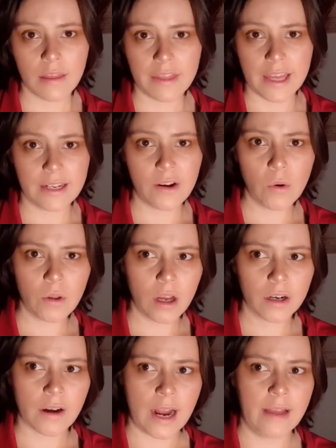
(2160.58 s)
They no
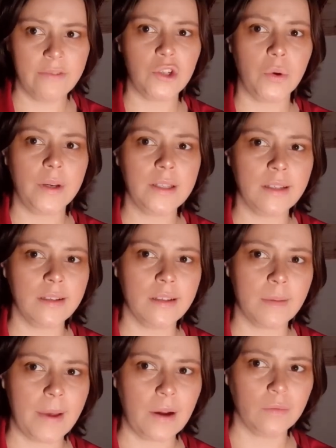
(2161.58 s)
longer have choices
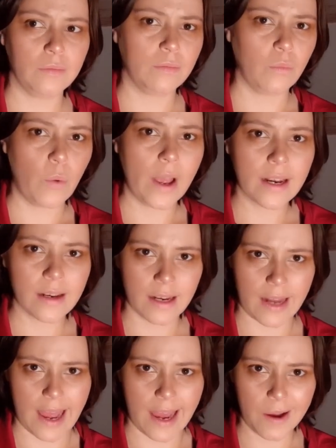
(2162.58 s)
about when and
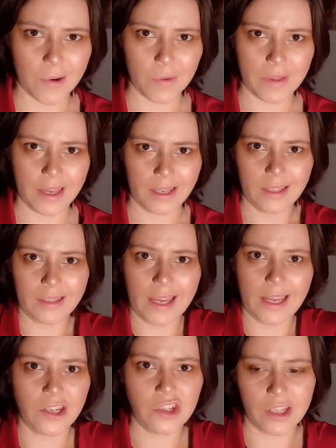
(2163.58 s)
how they
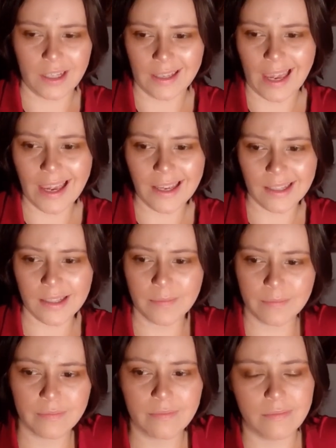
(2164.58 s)
engage in a case.
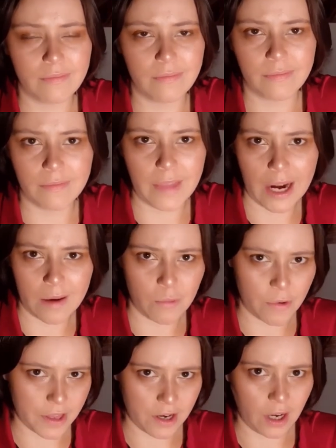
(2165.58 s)
They are more
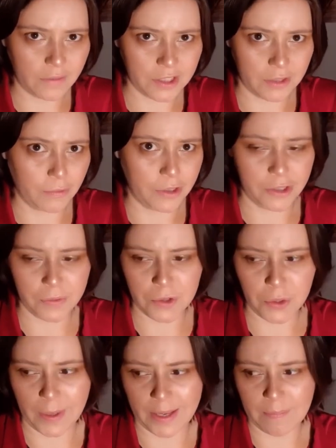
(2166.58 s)
than often reduced
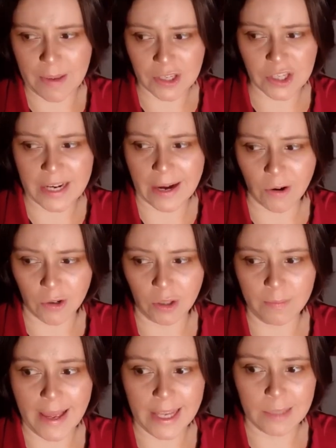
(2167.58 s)
to a hysterical
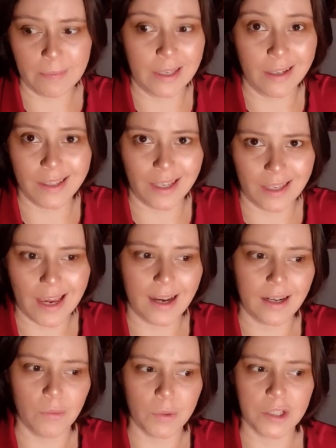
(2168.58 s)
mess because,
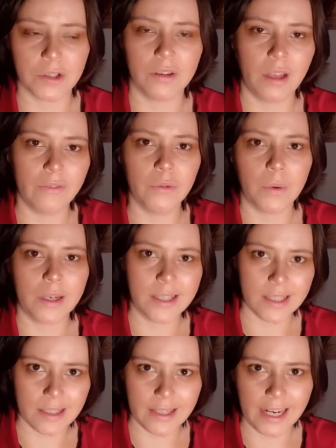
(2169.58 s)
yeah, when your loved one is
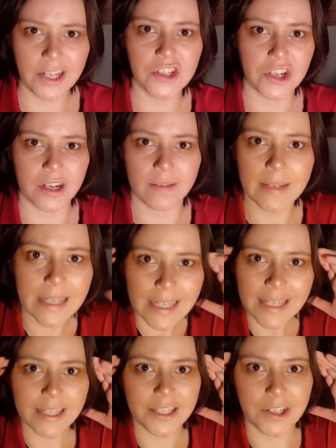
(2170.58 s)
in danger,
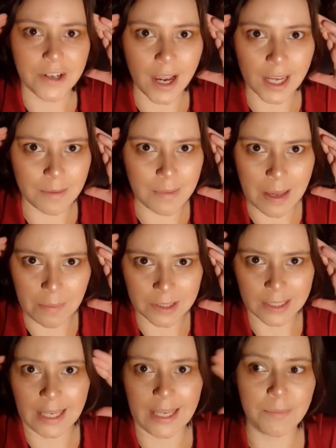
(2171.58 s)
you're not going to be able to
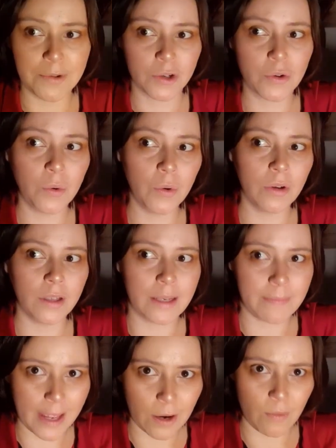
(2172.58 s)
keep your cool and
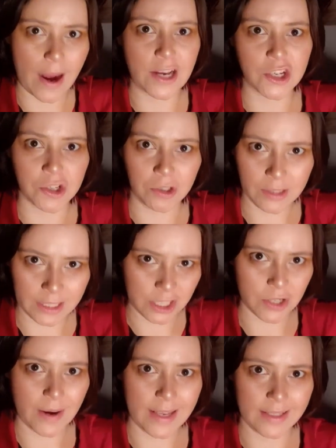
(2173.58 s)
make rational,
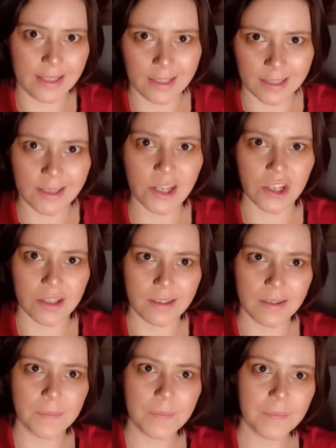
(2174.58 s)
interesting decisions.